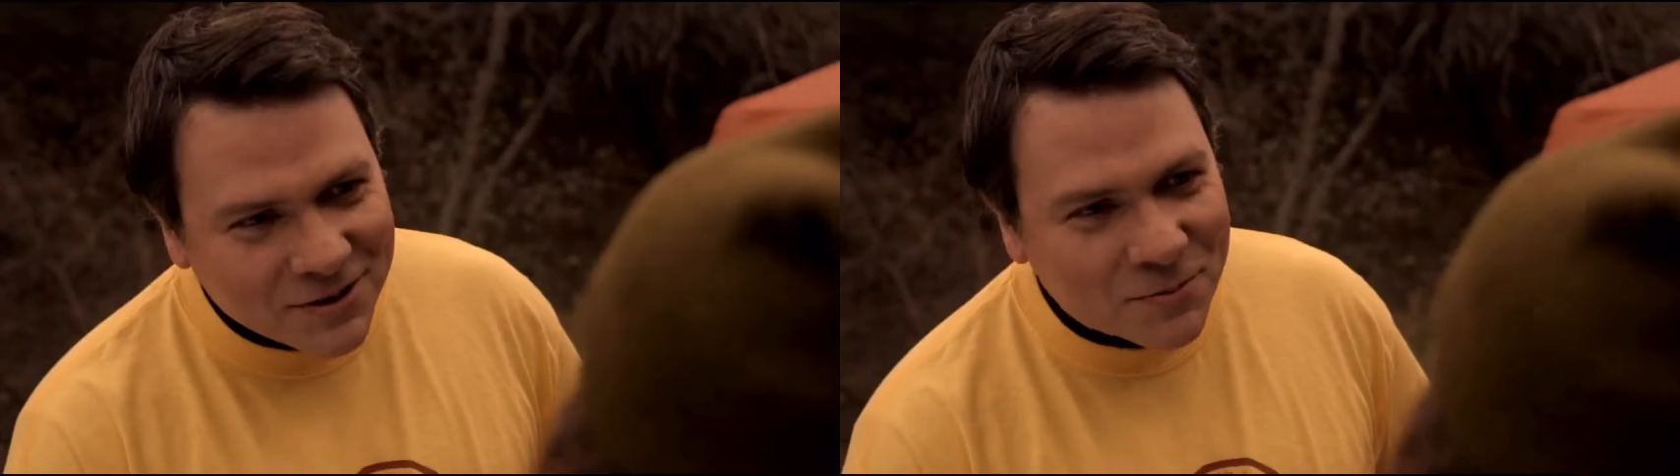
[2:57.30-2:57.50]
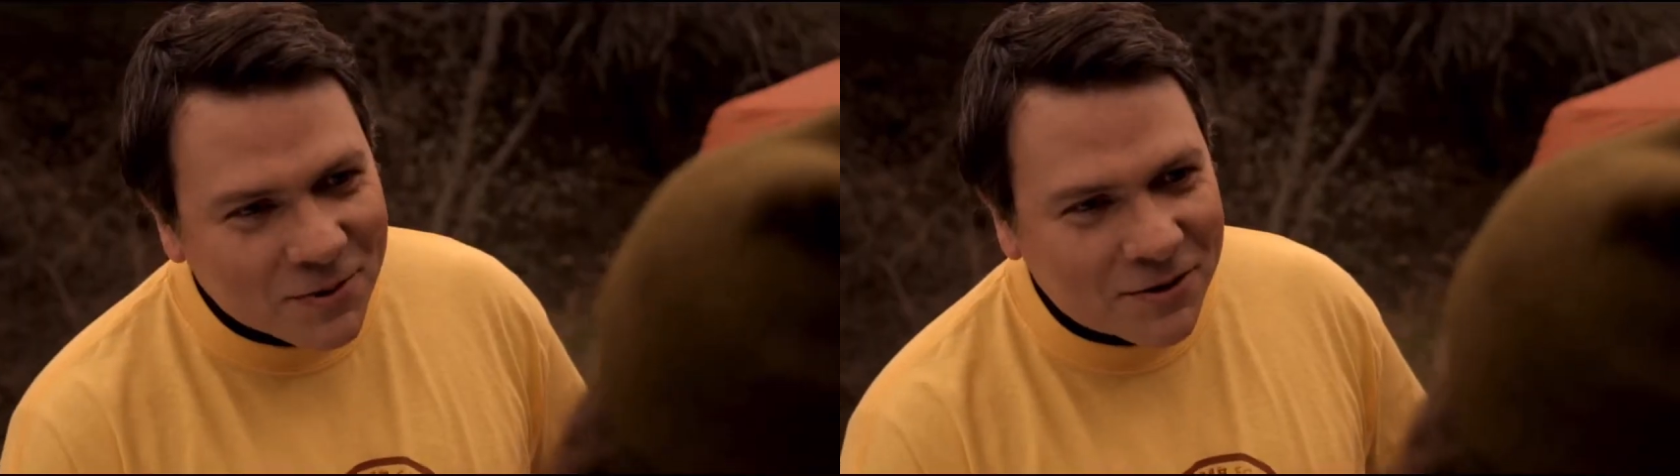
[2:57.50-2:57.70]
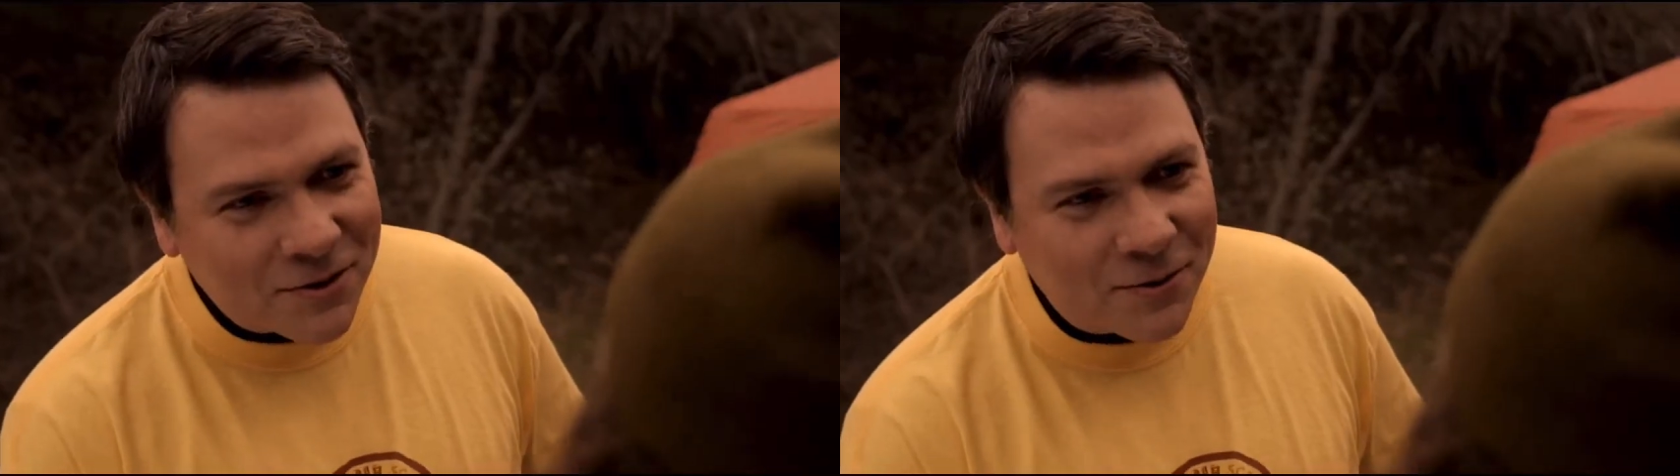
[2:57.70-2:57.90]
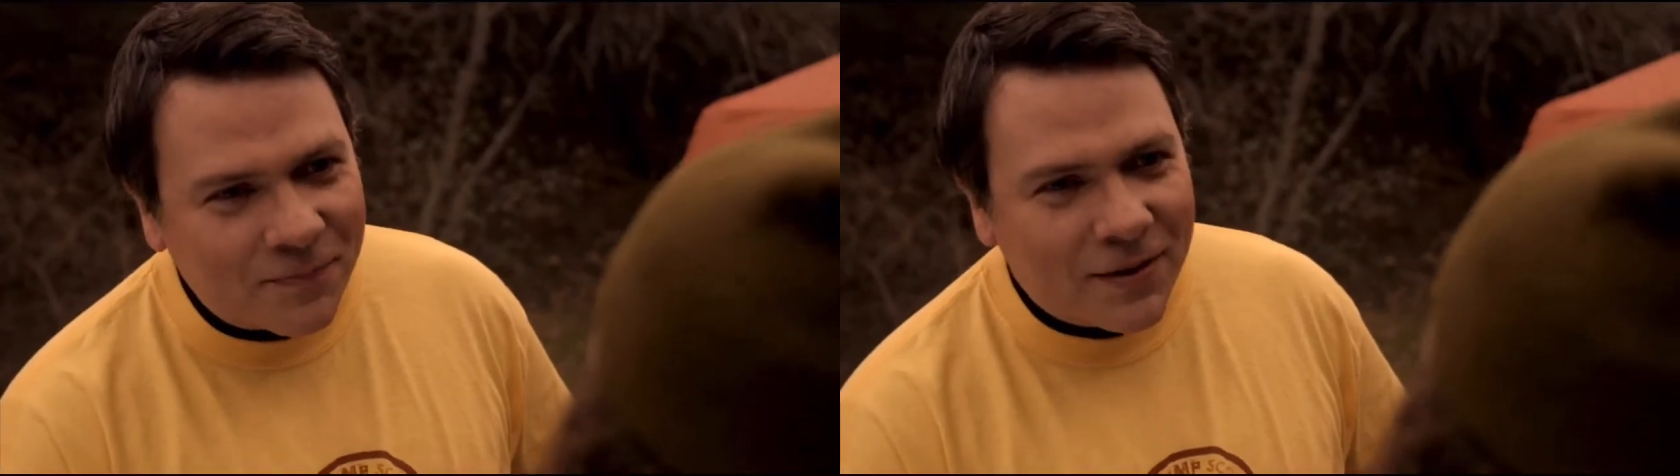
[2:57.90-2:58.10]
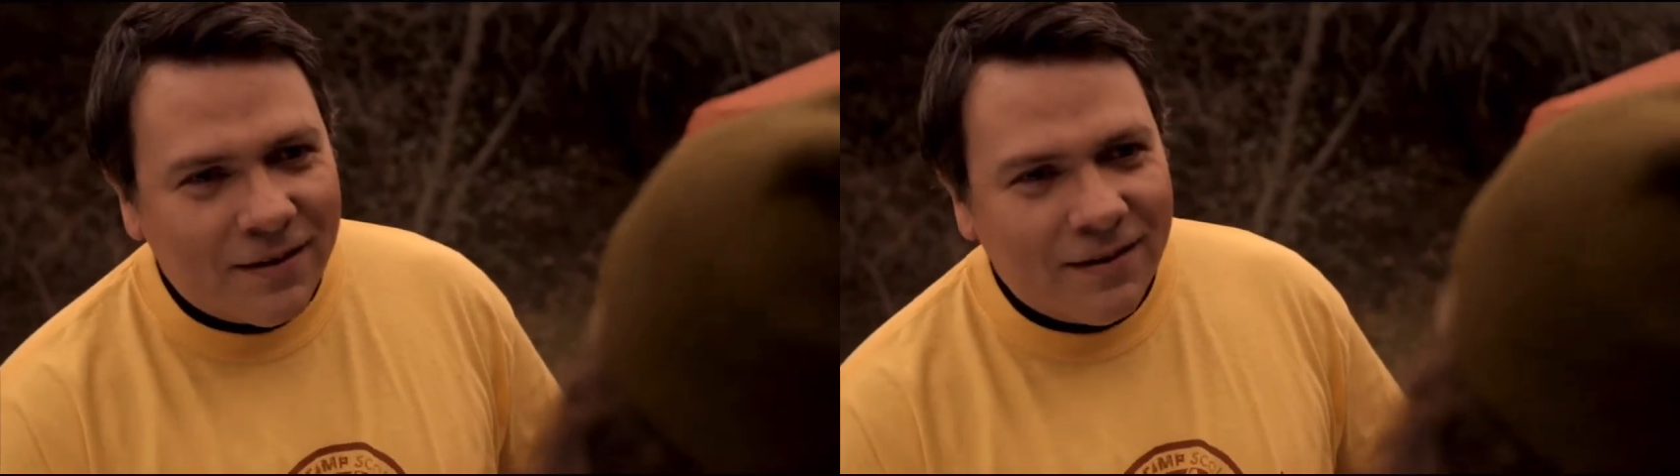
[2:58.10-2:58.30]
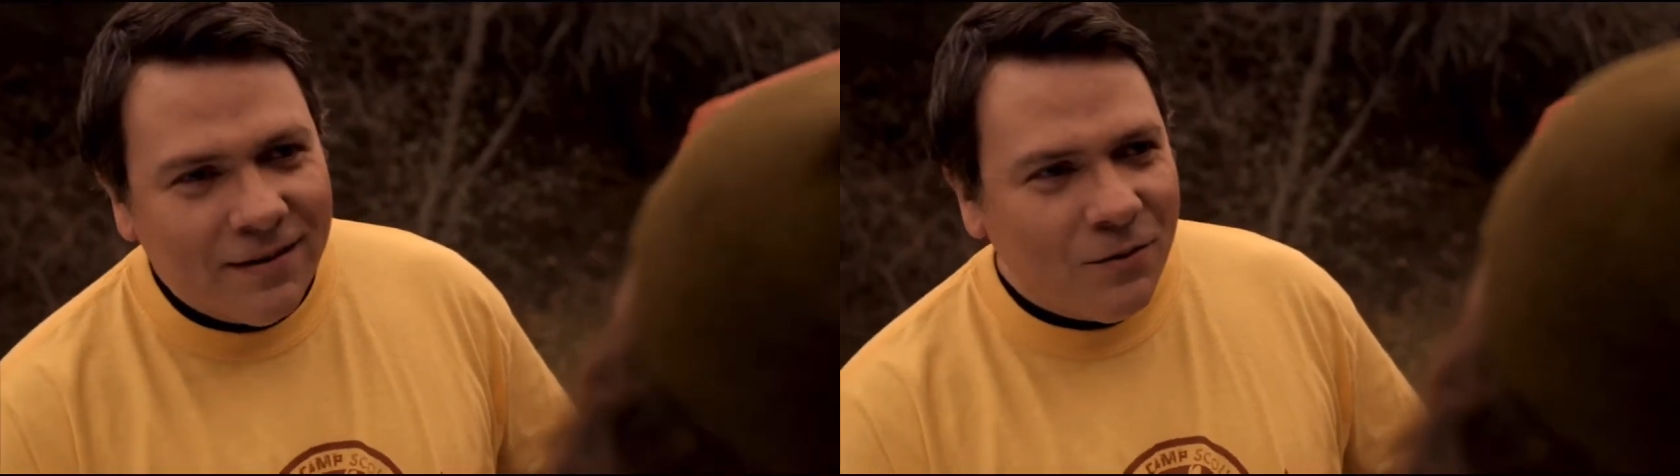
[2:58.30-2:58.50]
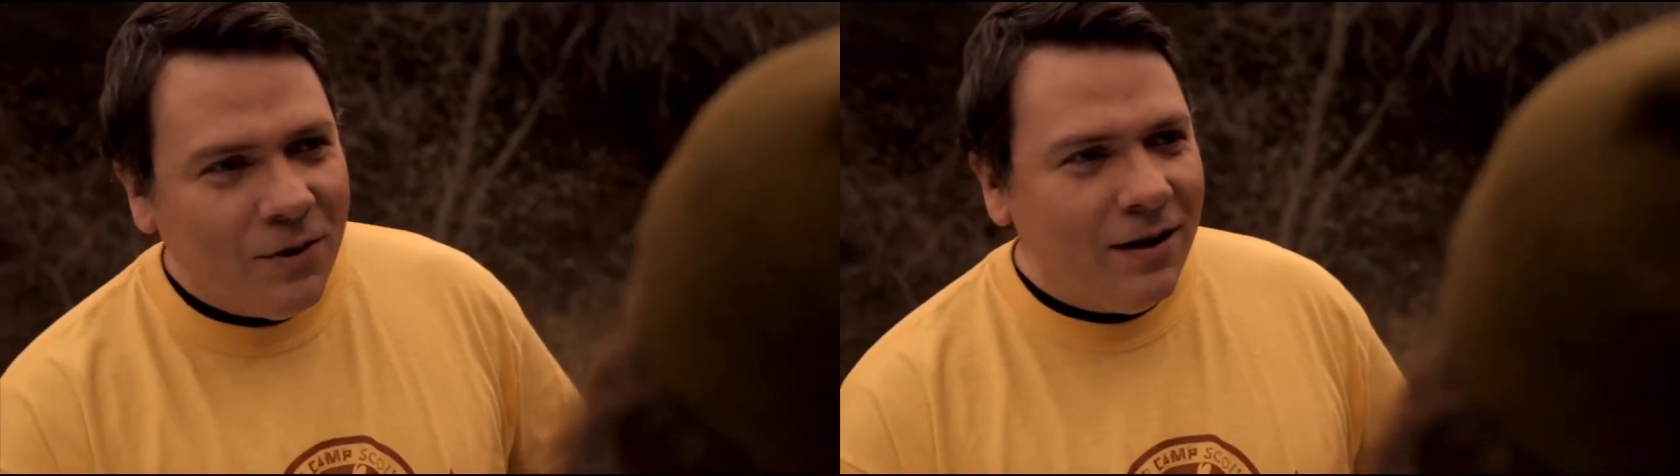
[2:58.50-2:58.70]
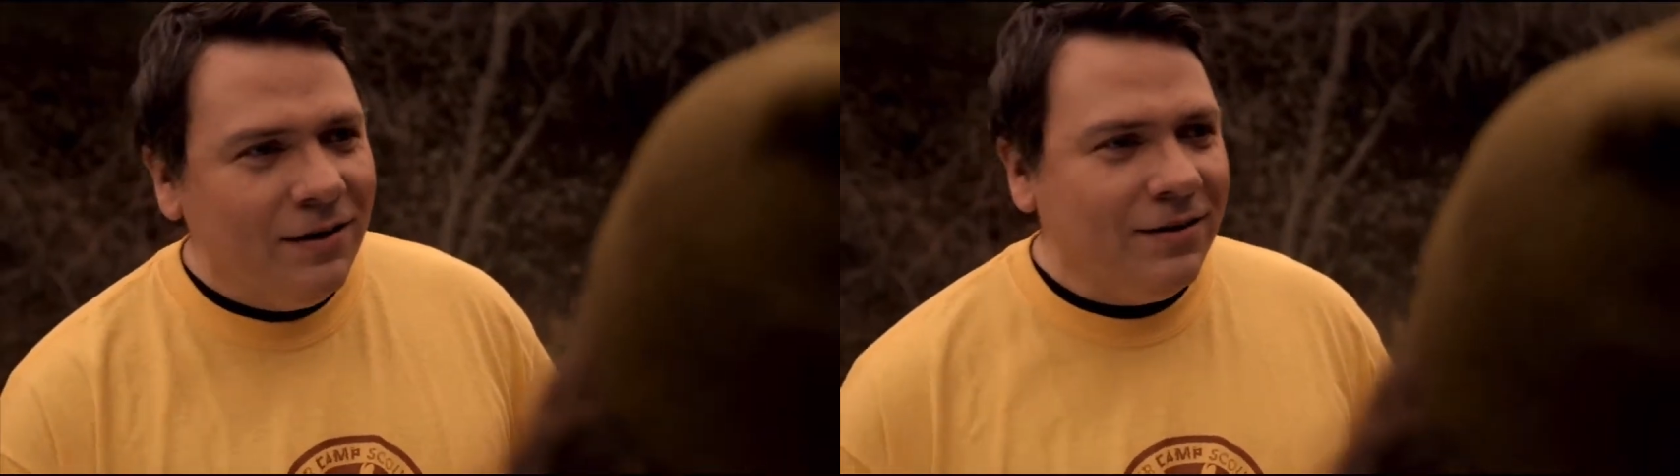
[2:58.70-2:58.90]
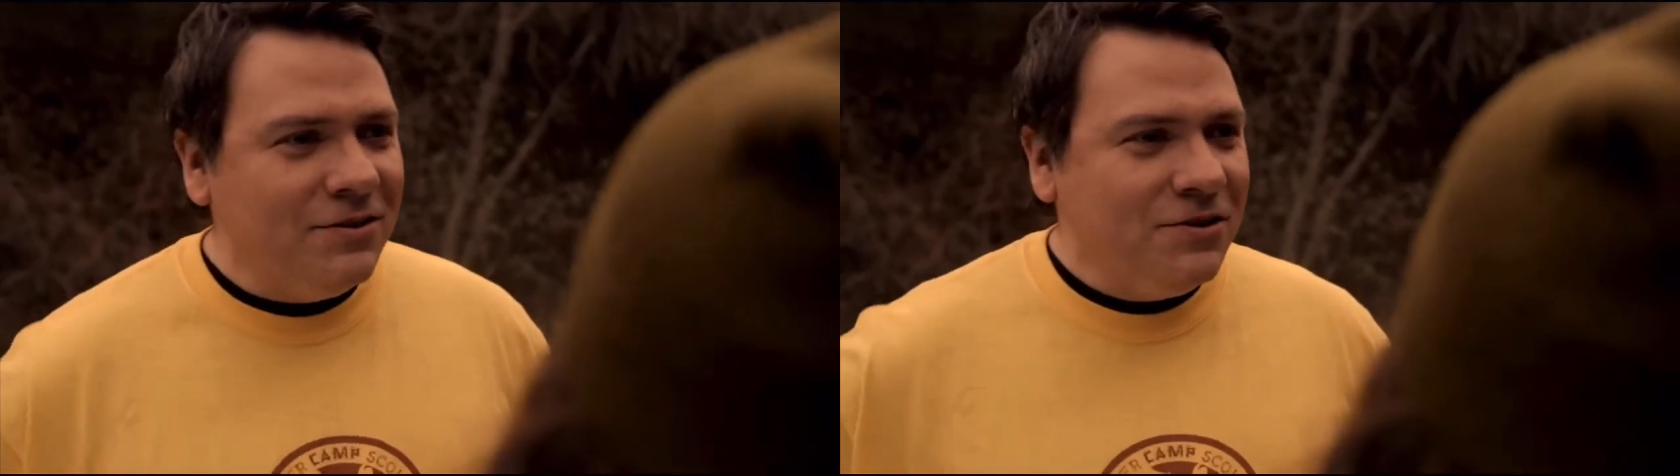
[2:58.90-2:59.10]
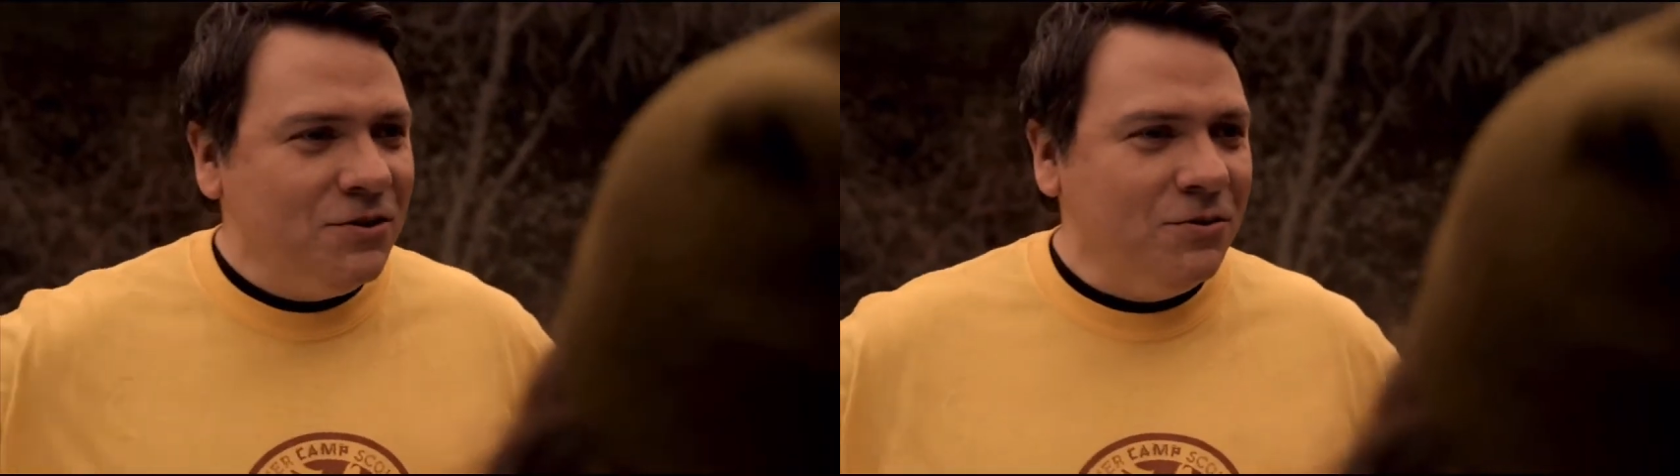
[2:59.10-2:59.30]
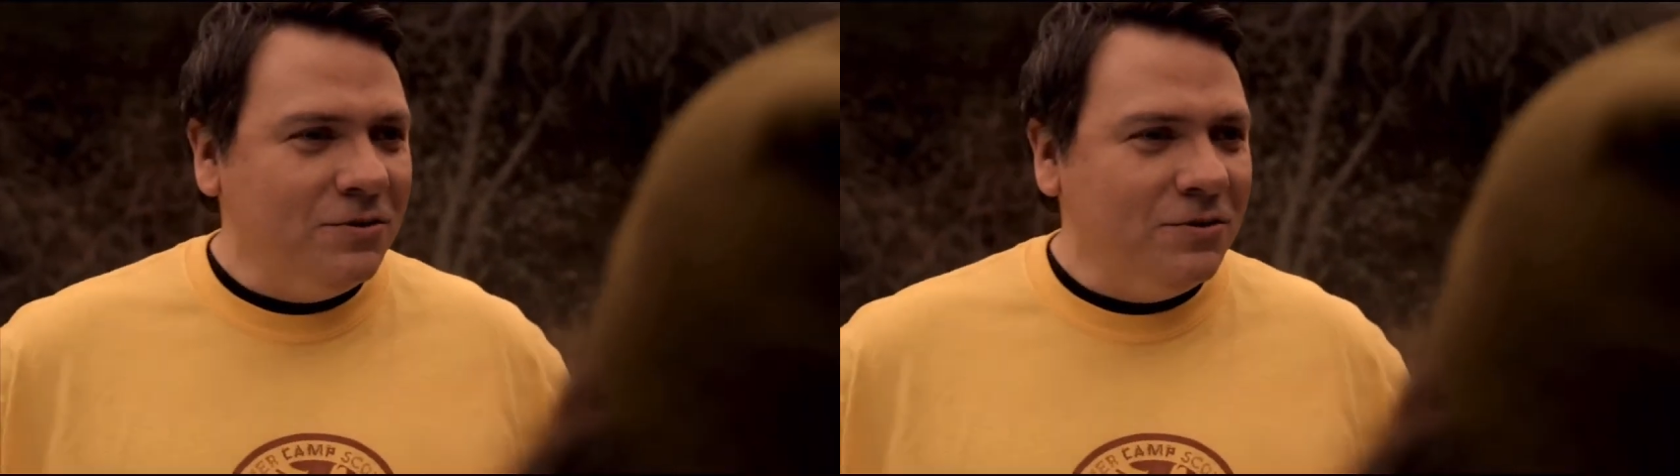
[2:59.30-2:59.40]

to meet you. Wow, look at you.